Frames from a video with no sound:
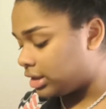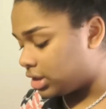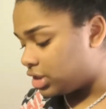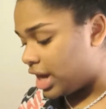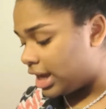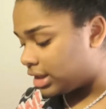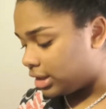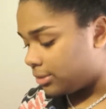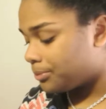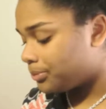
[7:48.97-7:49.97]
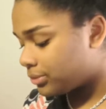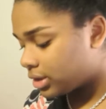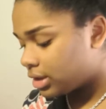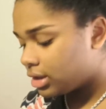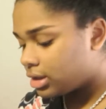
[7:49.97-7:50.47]
like the jacket,
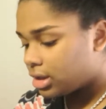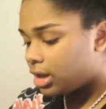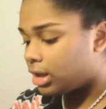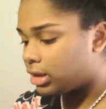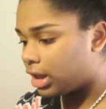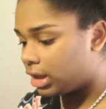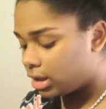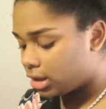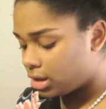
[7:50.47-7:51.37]
and then